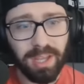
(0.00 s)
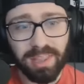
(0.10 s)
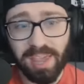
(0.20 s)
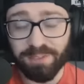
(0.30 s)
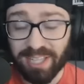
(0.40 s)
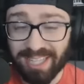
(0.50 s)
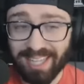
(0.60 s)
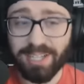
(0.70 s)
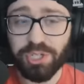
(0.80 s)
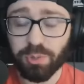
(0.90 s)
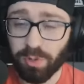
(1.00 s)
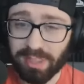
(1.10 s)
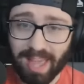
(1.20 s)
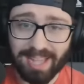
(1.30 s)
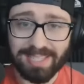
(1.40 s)
They've clinched with
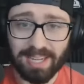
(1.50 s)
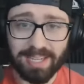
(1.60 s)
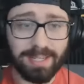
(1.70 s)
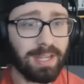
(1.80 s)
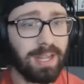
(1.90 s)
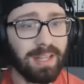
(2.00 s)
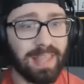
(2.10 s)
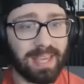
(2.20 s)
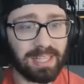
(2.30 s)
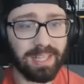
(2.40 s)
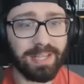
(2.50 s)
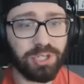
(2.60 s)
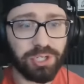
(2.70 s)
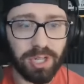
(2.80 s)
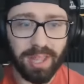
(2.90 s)
last night. They
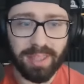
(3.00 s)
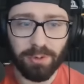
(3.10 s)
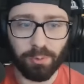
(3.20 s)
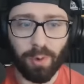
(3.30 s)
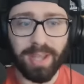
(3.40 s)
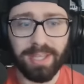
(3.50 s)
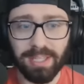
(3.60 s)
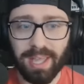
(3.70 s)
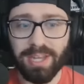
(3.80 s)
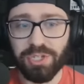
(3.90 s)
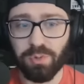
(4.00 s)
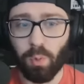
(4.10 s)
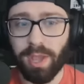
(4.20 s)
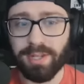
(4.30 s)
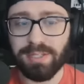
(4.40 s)
clinched the regulation
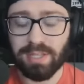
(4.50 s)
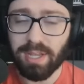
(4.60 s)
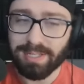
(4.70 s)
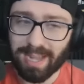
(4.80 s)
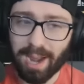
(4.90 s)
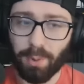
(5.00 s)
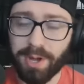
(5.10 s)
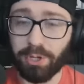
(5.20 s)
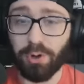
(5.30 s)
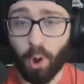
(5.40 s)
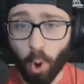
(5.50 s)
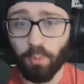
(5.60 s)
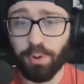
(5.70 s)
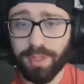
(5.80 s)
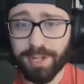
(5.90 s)
wins tiebreaker
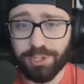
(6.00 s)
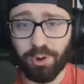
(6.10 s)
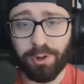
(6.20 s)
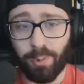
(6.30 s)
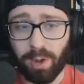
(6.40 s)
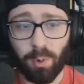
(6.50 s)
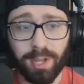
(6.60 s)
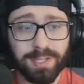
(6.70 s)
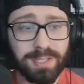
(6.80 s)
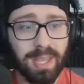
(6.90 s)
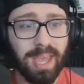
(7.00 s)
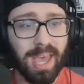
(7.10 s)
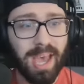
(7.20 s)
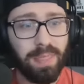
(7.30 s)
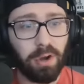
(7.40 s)
over the Detroit Red Wings.
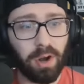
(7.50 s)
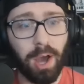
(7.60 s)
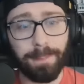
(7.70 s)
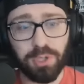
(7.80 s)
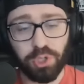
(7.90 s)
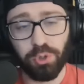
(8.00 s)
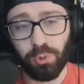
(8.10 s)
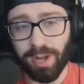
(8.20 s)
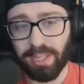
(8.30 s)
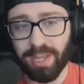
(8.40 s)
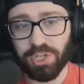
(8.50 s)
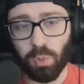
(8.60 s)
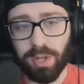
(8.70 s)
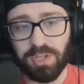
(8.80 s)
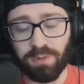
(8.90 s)
And they're up two
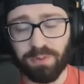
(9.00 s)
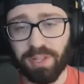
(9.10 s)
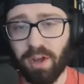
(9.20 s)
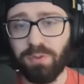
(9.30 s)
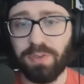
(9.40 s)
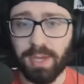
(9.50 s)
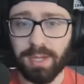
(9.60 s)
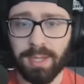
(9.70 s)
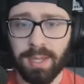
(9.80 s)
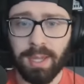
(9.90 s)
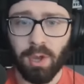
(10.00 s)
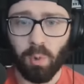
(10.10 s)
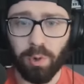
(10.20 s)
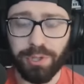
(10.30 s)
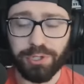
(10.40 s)
regulation wins on Philadelphia
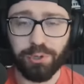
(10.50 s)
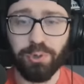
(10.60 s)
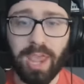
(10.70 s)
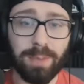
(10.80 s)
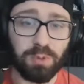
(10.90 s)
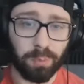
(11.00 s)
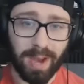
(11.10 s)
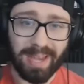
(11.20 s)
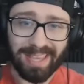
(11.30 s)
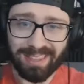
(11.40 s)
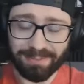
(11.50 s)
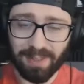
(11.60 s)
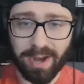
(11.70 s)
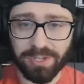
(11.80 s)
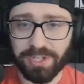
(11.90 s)
with two games remaining in the
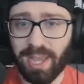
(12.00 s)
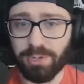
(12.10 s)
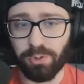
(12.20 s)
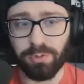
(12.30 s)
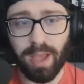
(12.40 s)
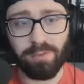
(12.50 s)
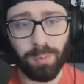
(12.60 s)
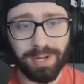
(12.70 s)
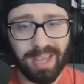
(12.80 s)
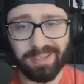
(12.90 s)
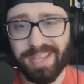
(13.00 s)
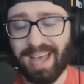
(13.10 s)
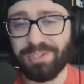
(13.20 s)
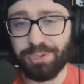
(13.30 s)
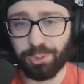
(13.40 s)
Flyers schedule. Everybody else
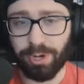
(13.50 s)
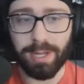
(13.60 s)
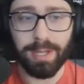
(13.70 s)
has three.